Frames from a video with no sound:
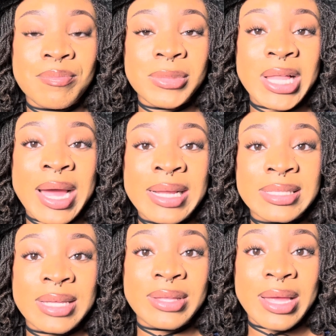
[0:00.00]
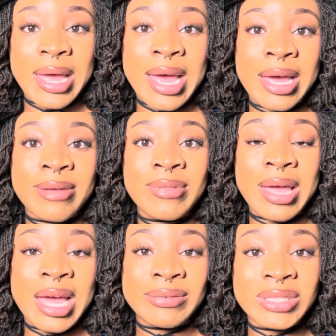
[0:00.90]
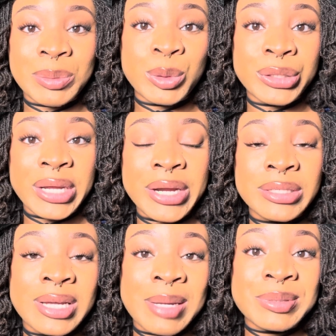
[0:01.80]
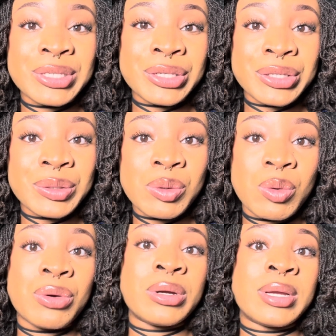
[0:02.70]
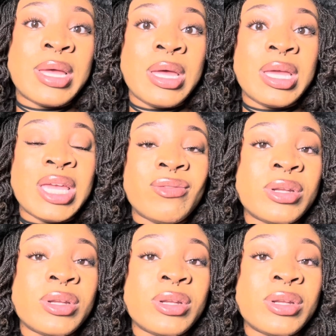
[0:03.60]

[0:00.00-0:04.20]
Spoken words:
clients that they have that have similar hair types to you, or even a